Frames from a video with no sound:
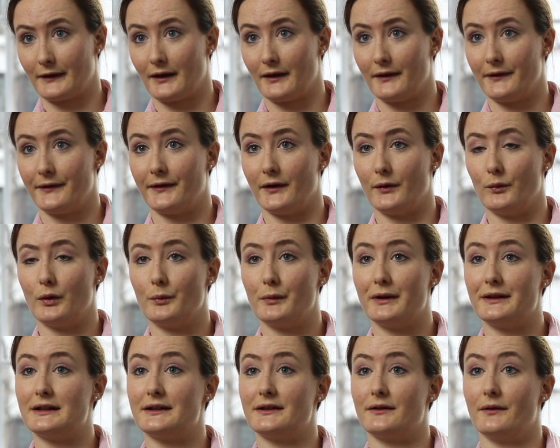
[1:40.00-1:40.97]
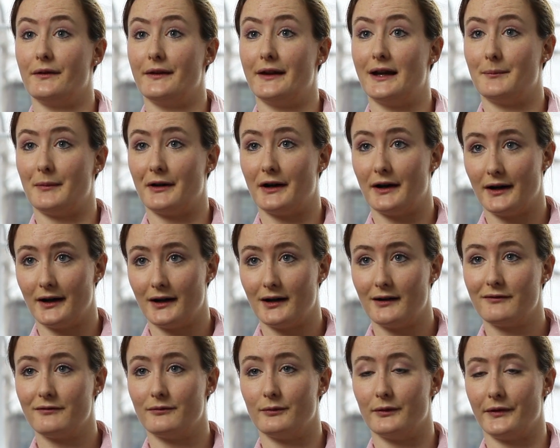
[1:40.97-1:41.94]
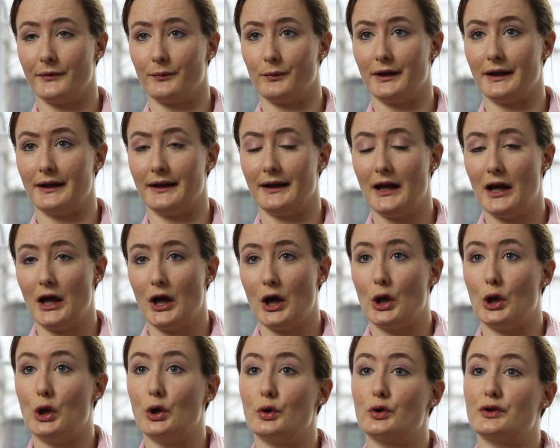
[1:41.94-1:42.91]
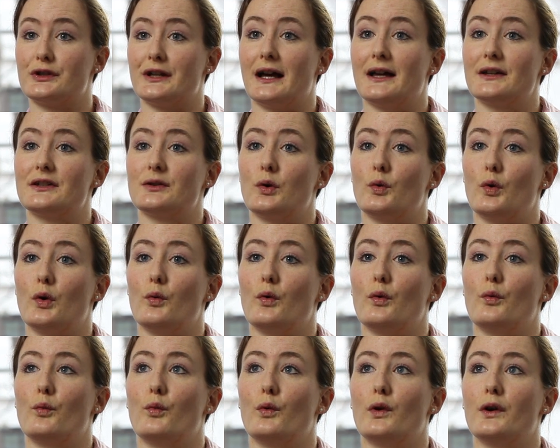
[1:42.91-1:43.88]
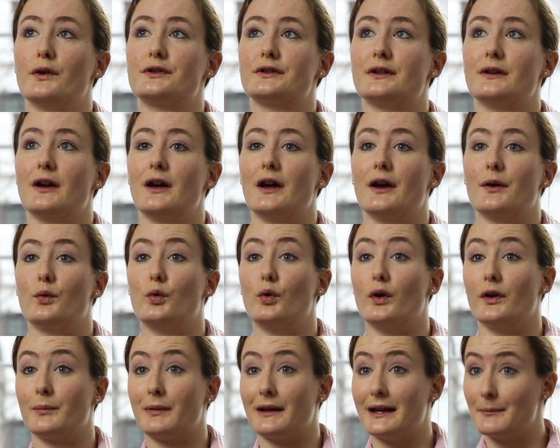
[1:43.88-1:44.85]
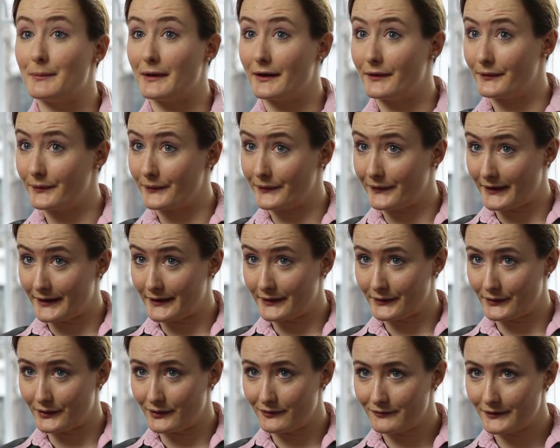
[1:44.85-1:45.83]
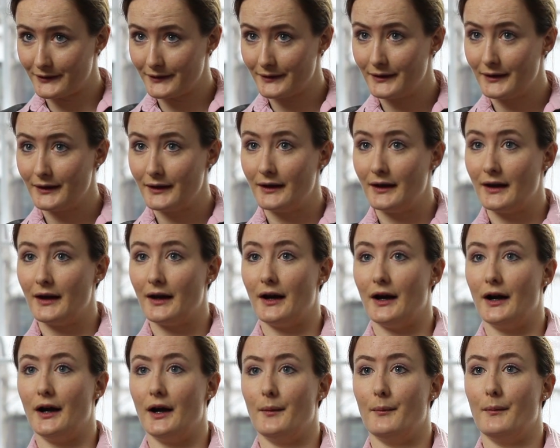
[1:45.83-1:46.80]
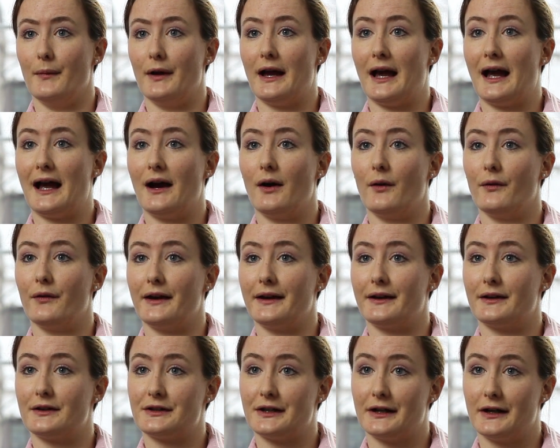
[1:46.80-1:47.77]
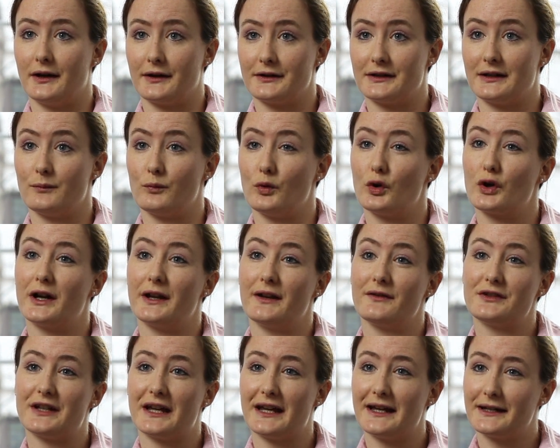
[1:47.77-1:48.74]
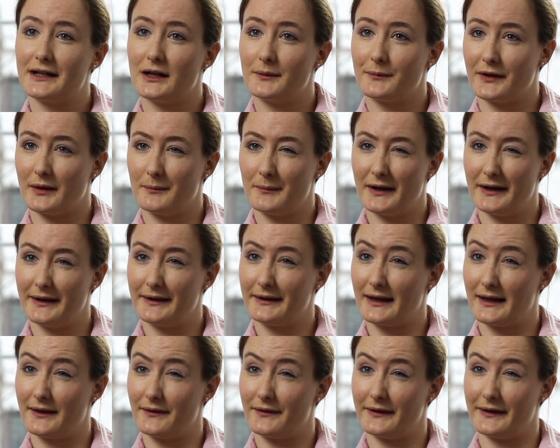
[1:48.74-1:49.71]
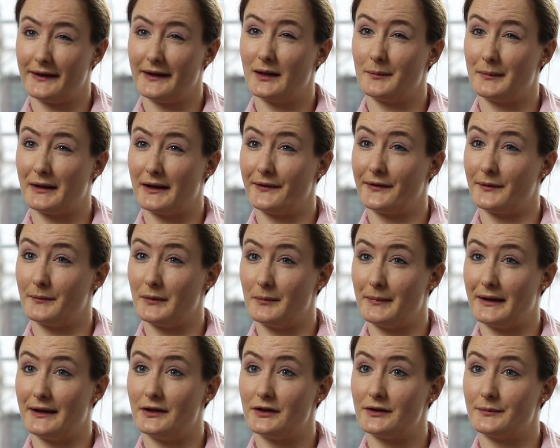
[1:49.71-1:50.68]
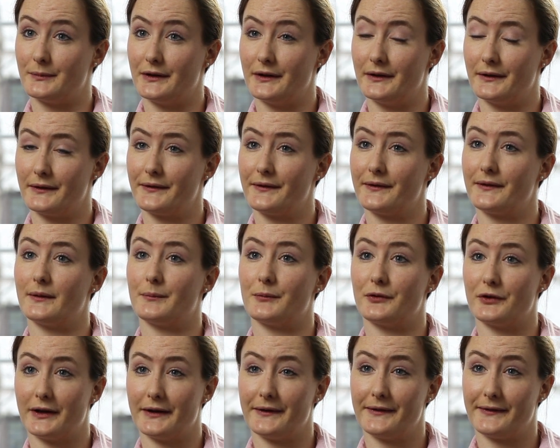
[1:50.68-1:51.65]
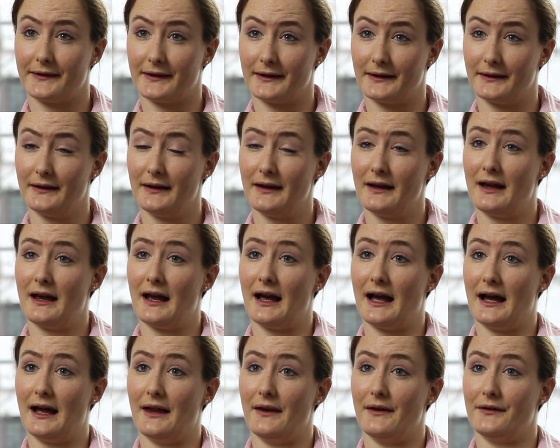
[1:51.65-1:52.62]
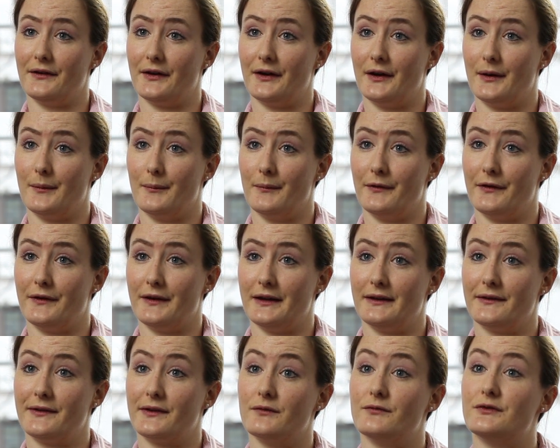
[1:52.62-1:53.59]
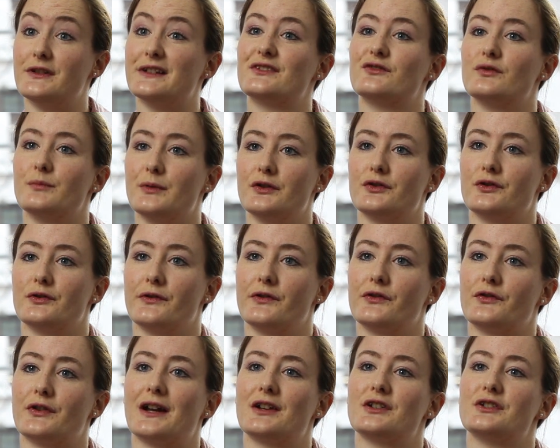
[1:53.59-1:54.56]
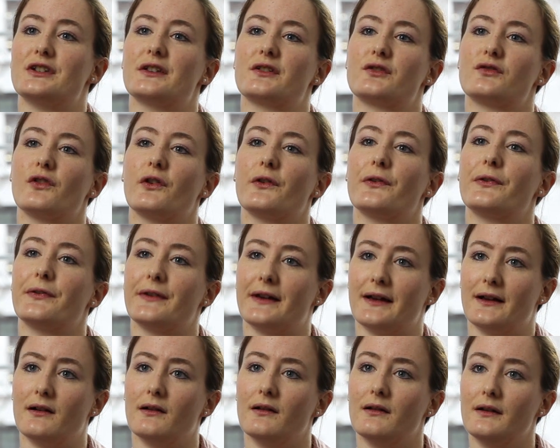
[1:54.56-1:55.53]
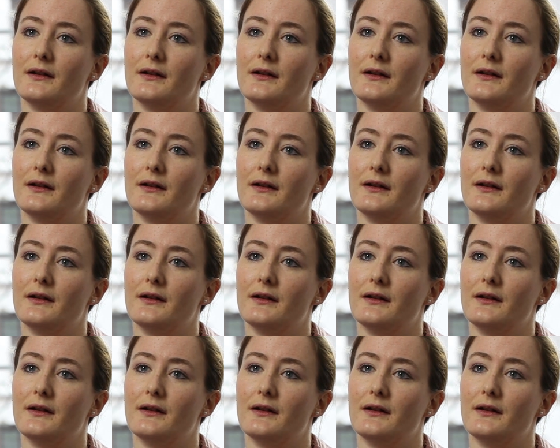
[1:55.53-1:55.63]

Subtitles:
So what we did on their behalf was we looked at what quad play bundles they could offer, how they could target it, what kind of take-up they might get, thinking about some of the benchmarks, the pricing, and the sort of distribution strategy, the cross-sell